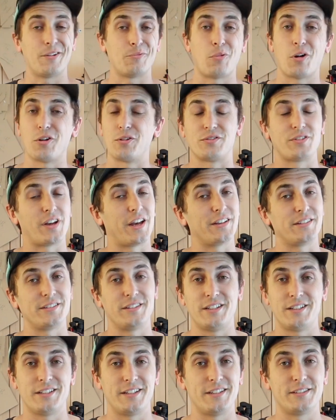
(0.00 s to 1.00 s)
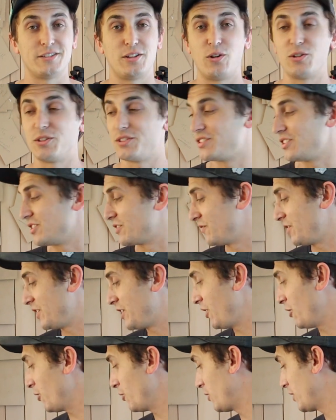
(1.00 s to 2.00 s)
it won't take nearly as long as this
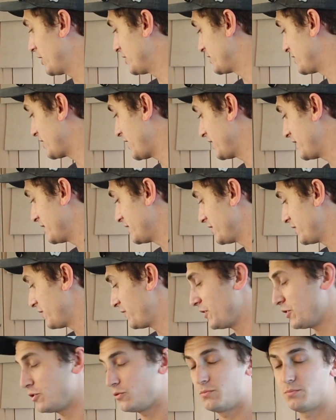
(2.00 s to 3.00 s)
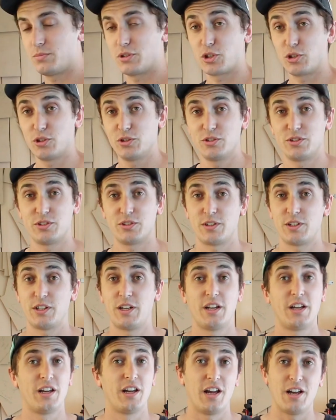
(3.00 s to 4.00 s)
video has taken to film, because
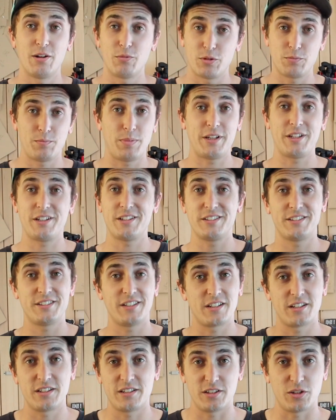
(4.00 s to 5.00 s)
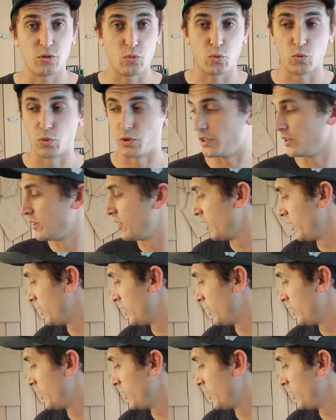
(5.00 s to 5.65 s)
it would be considered an order.